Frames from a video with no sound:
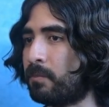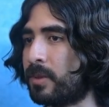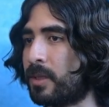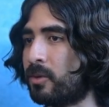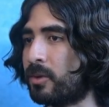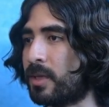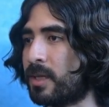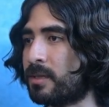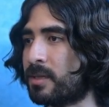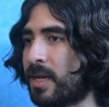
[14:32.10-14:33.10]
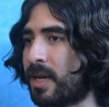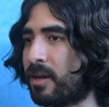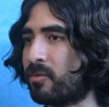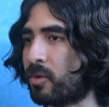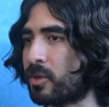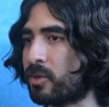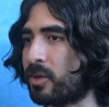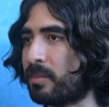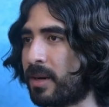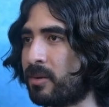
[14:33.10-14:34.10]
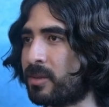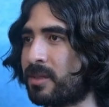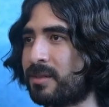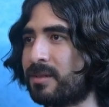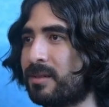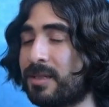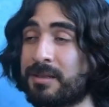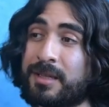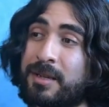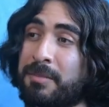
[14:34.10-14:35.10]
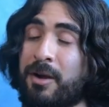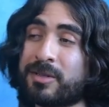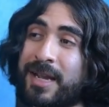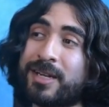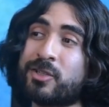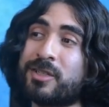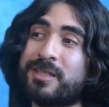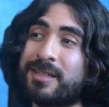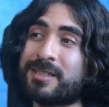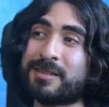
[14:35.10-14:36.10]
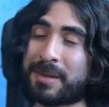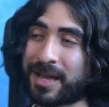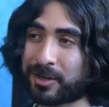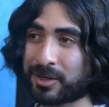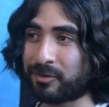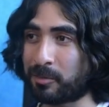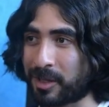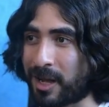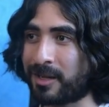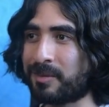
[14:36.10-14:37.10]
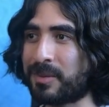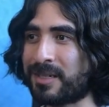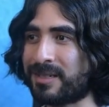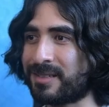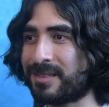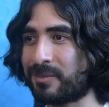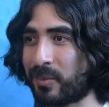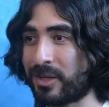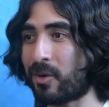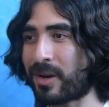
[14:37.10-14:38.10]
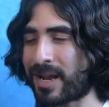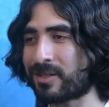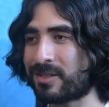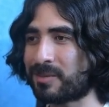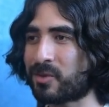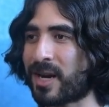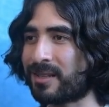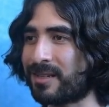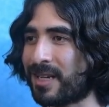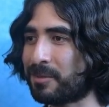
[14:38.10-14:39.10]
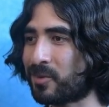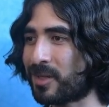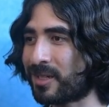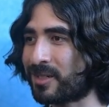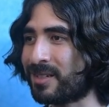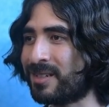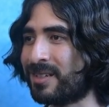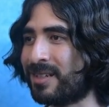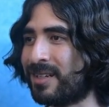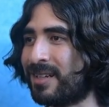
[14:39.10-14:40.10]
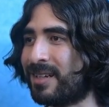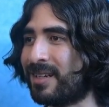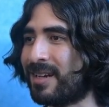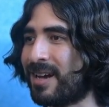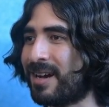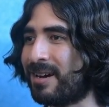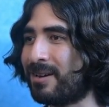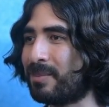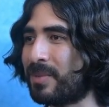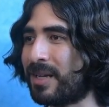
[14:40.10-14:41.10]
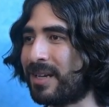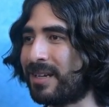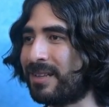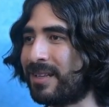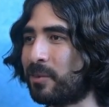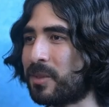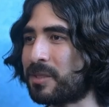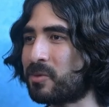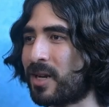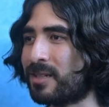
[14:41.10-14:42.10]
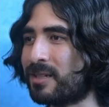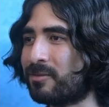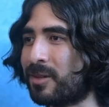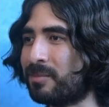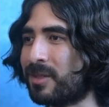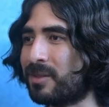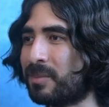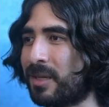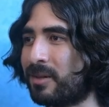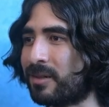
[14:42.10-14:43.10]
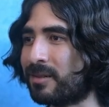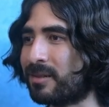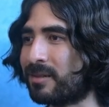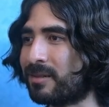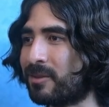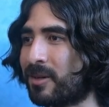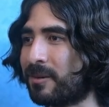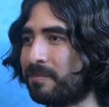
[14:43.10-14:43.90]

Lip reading: The ogre does attack for a certain amount. The amount actually doesn't matter if you block because we don't actually subtract the damage reduction. And then we subtract it from the player health. Okay.